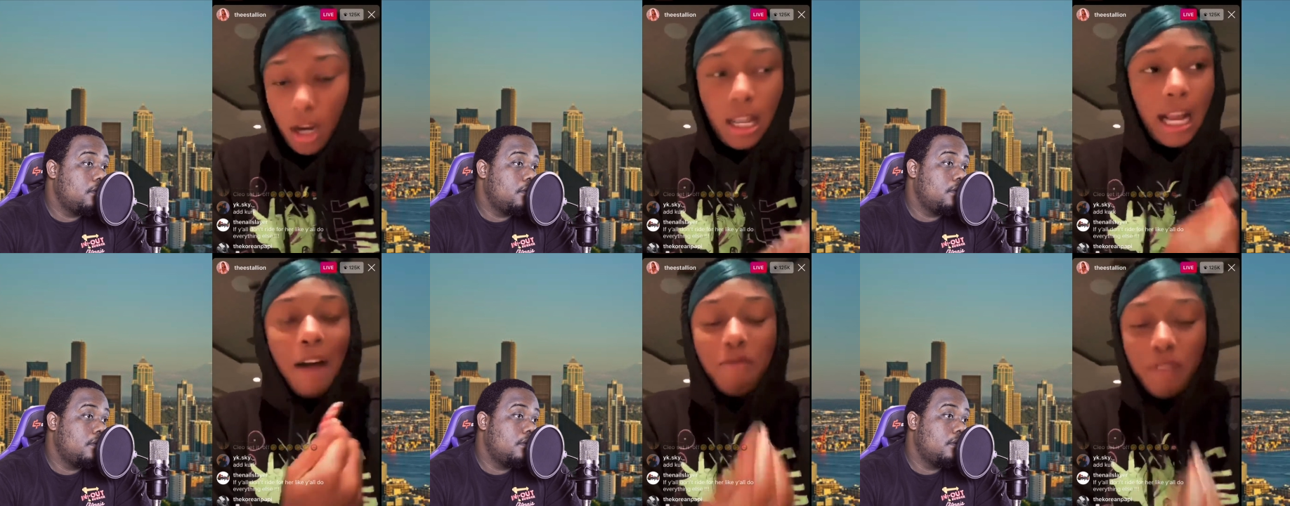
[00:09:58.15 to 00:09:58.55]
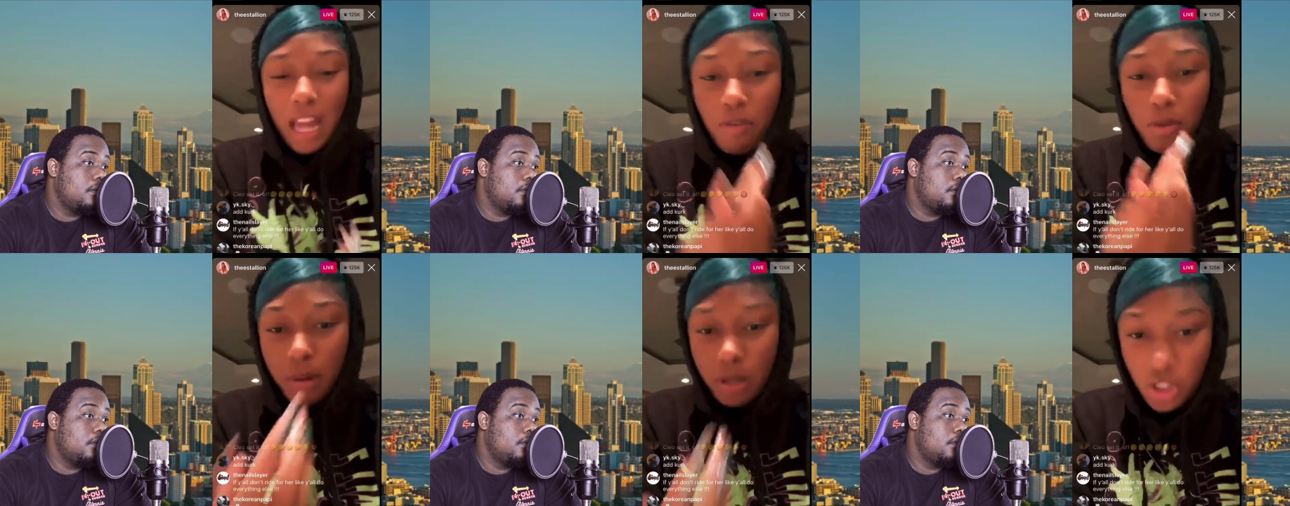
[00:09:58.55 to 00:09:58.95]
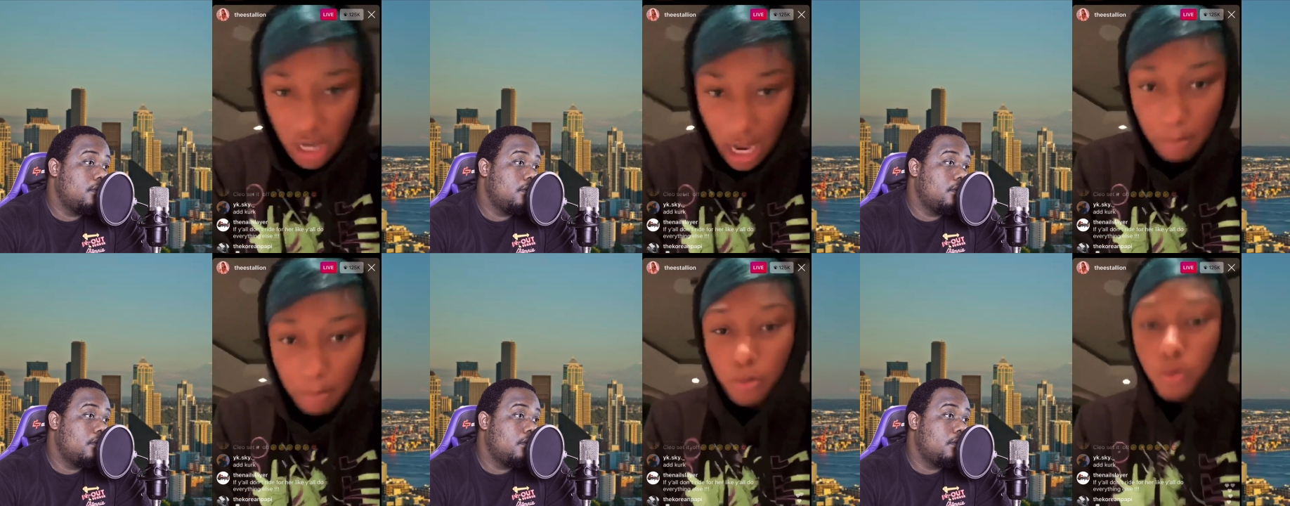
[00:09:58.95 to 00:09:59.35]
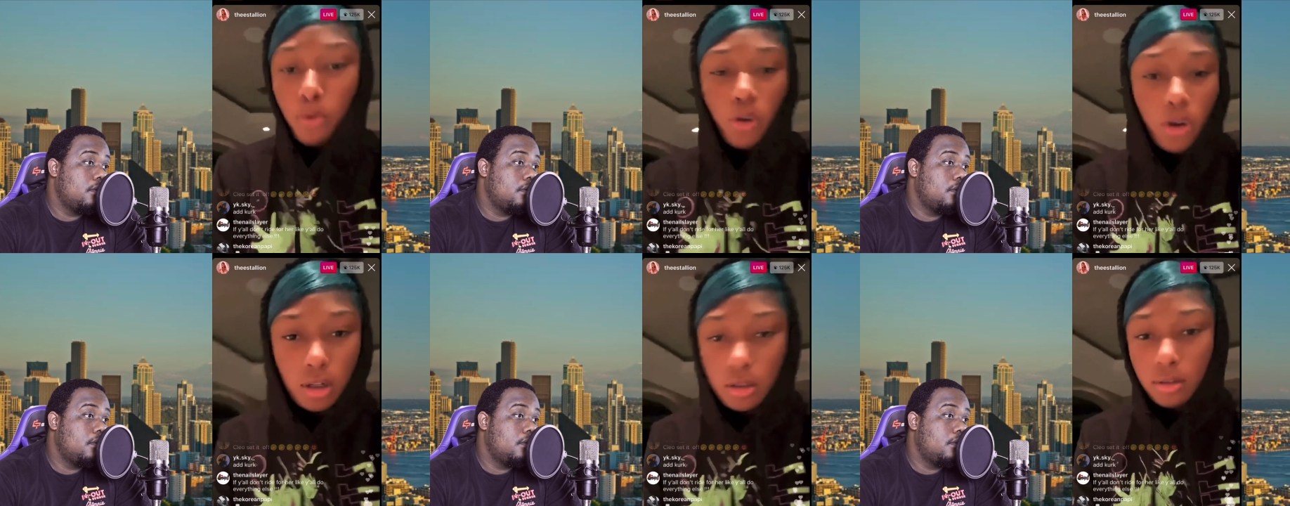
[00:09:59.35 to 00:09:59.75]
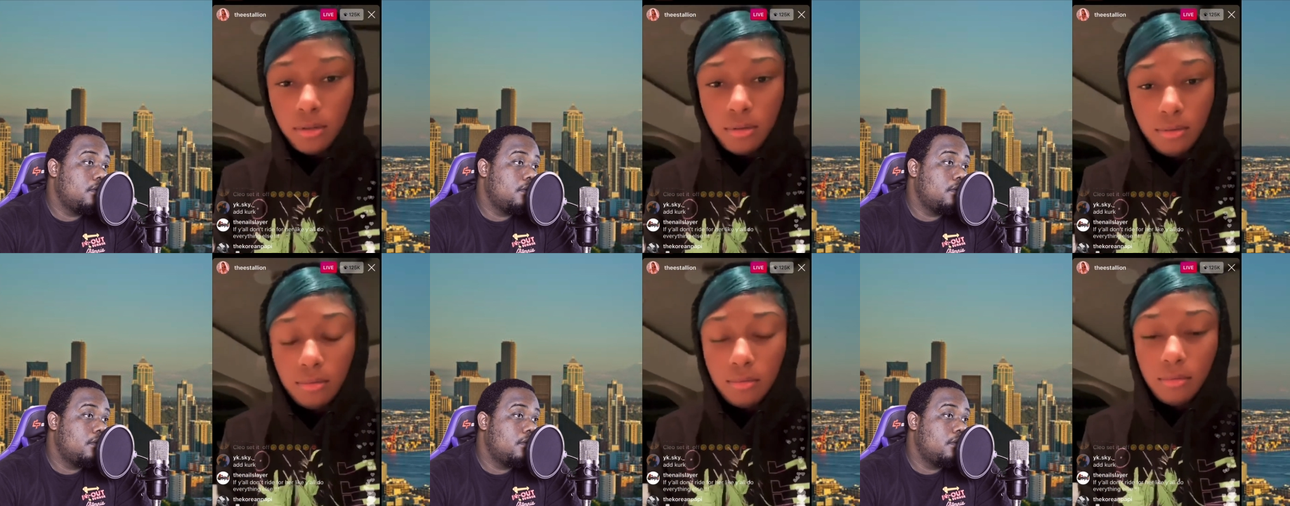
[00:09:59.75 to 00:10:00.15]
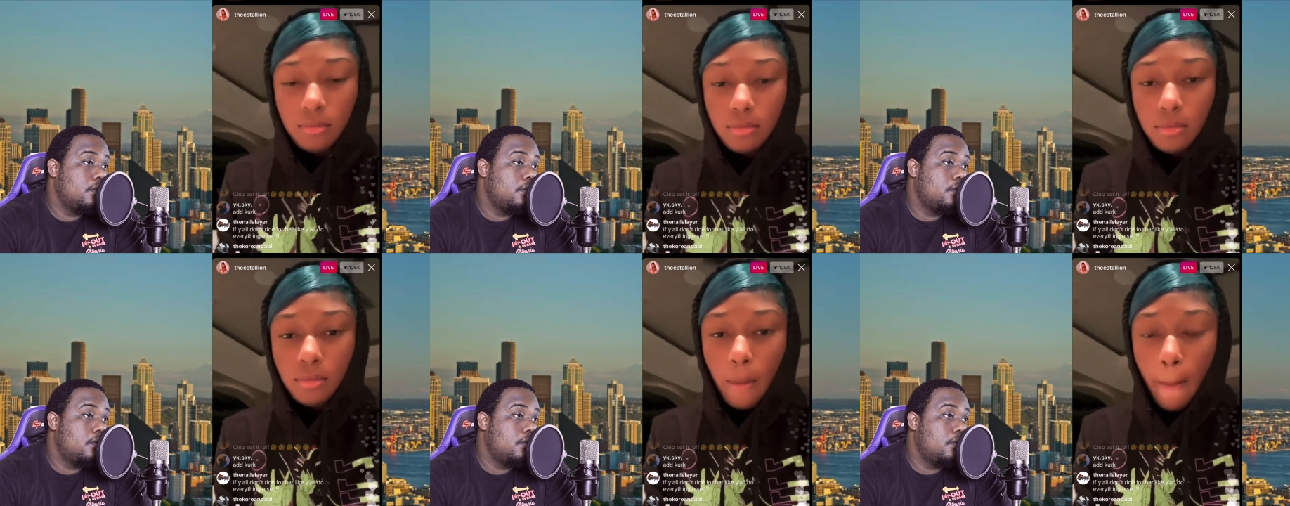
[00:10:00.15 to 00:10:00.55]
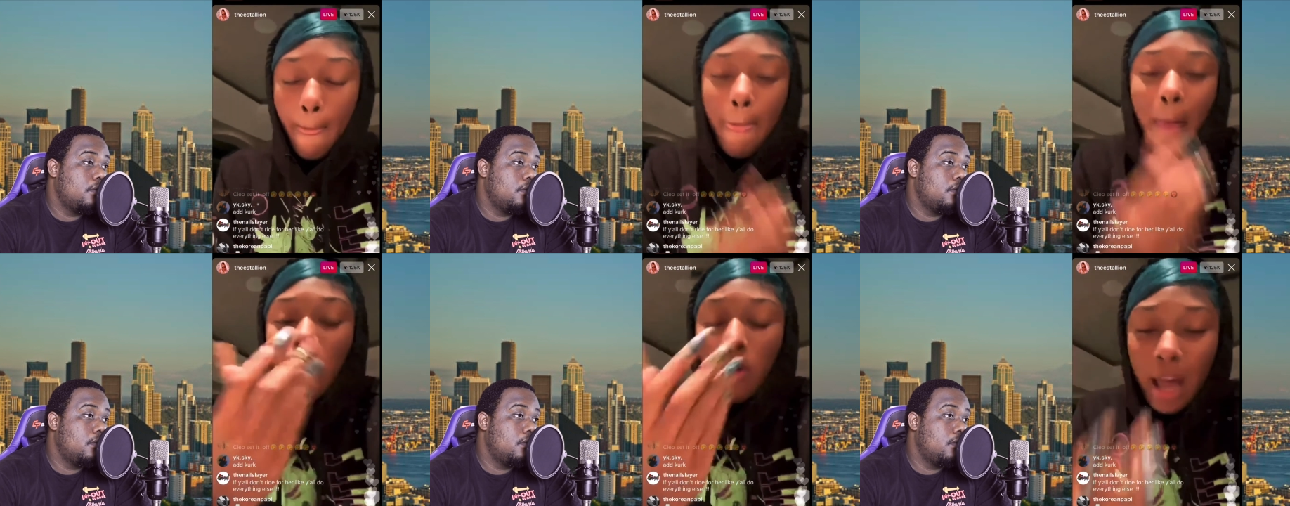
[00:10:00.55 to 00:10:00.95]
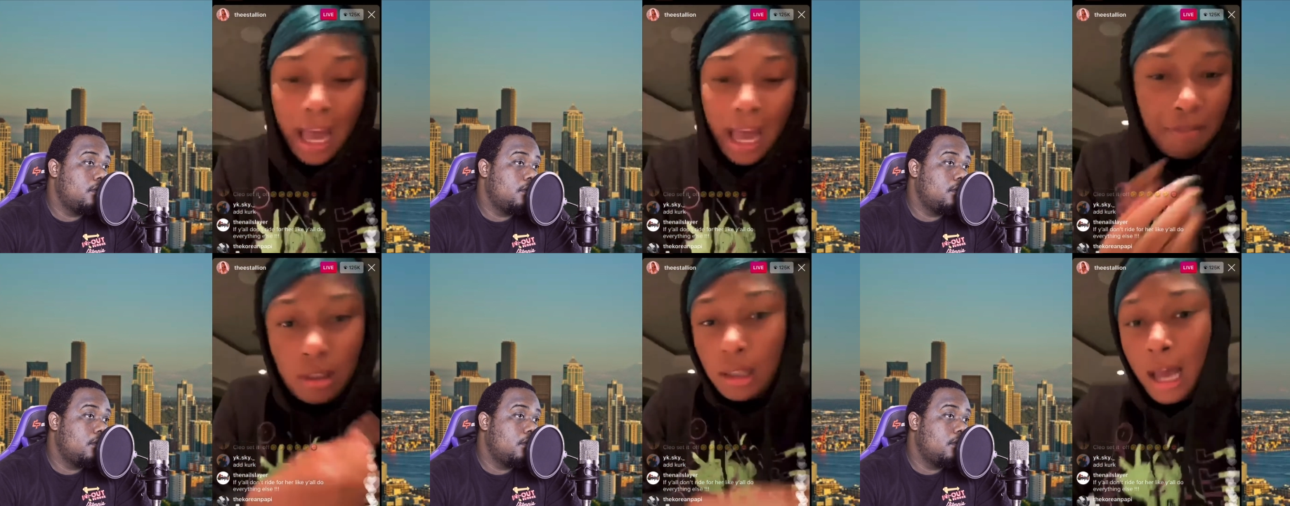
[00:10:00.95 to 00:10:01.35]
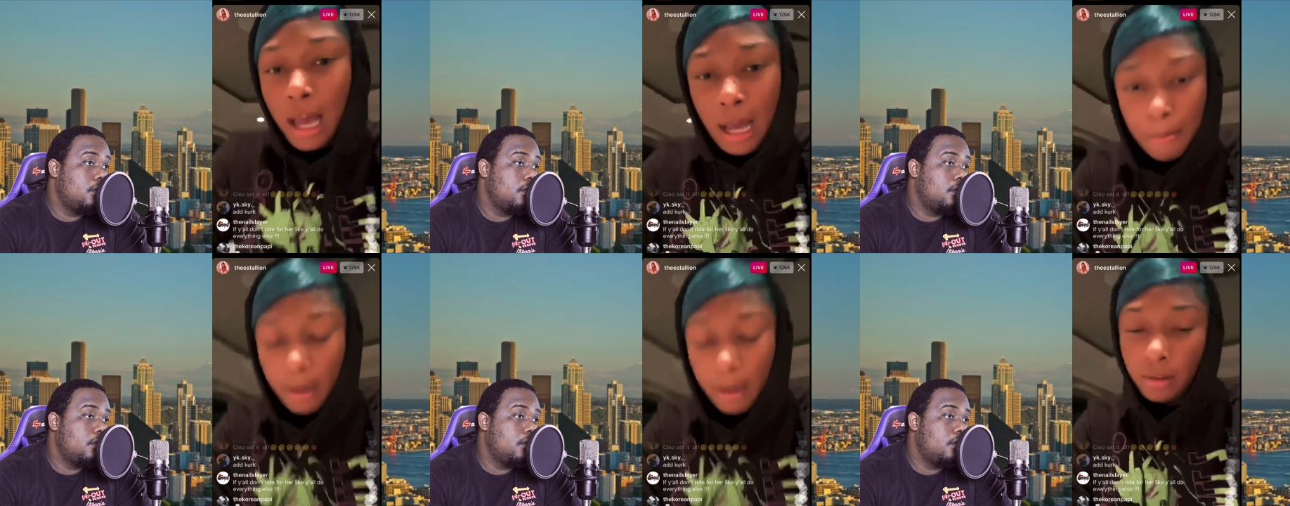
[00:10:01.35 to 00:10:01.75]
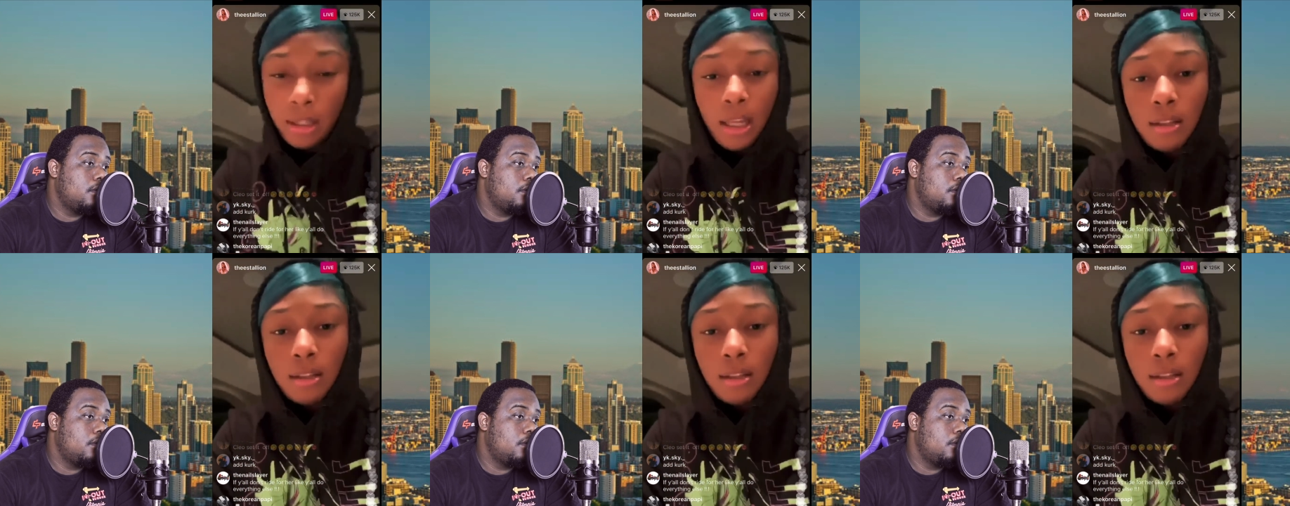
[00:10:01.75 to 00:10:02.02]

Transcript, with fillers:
Speaker 1: Like, I've never been shot before. I don't have to lie about that.